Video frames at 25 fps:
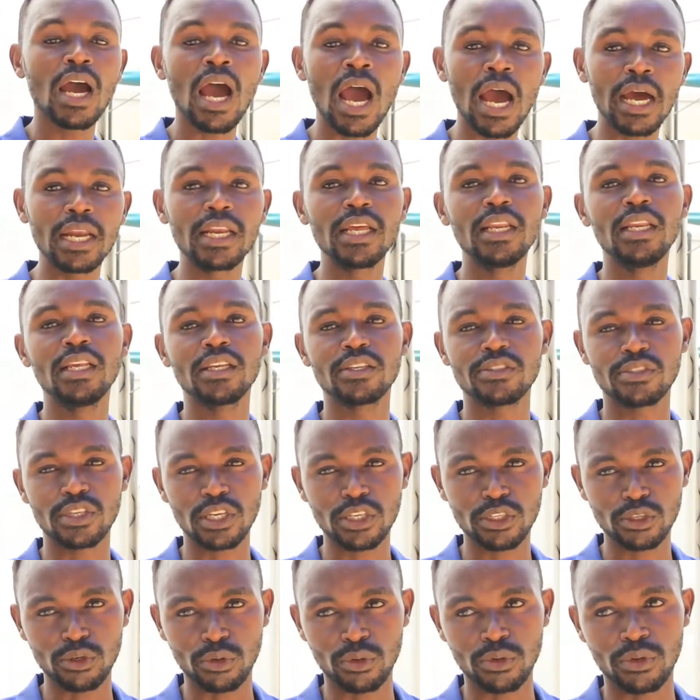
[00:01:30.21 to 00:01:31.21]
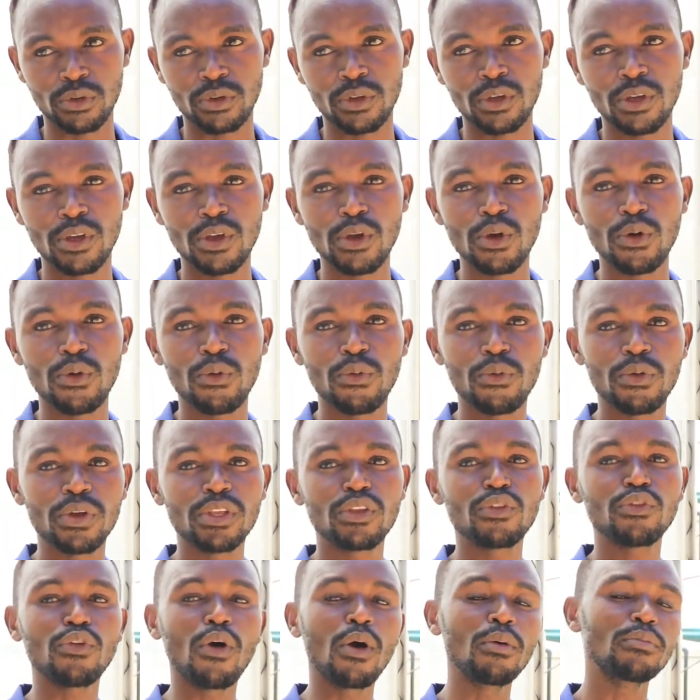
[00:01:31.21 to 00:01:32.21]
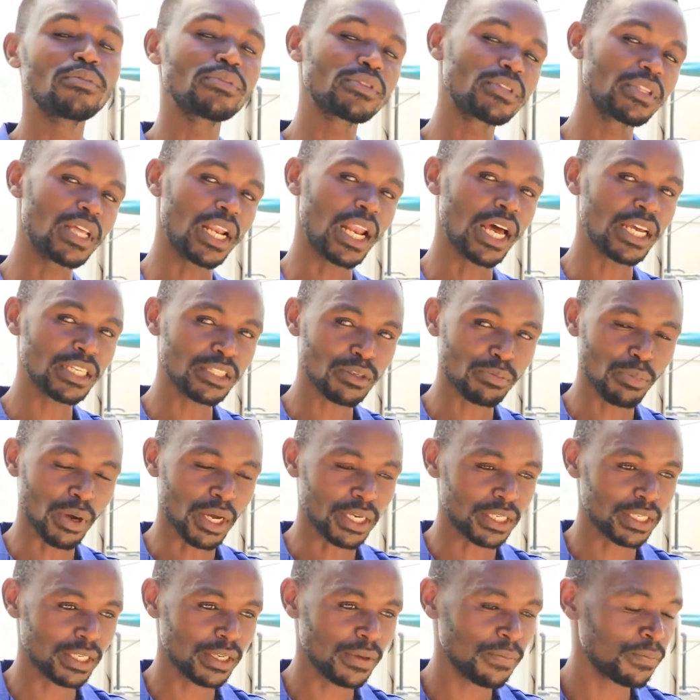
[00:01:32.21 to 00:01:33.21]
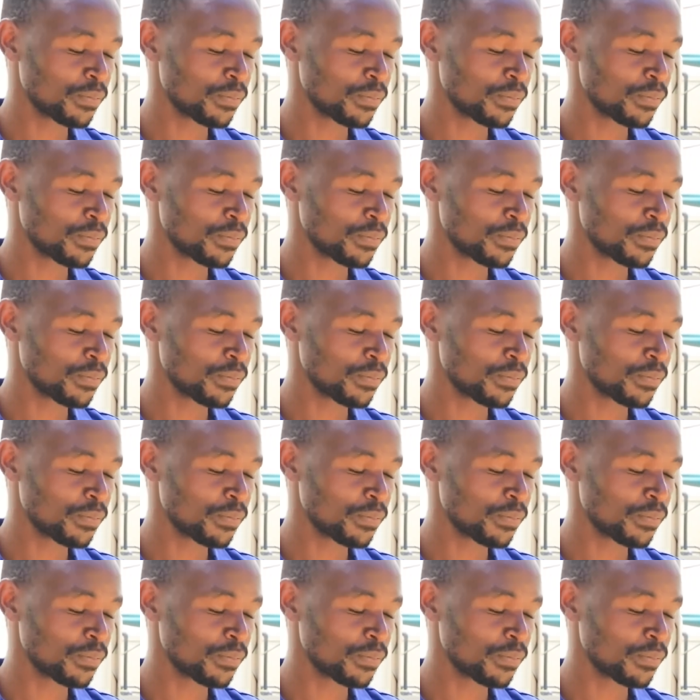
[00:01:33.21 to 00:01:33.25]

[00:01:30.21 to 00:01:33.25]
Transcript: hardening section, which forms the last part.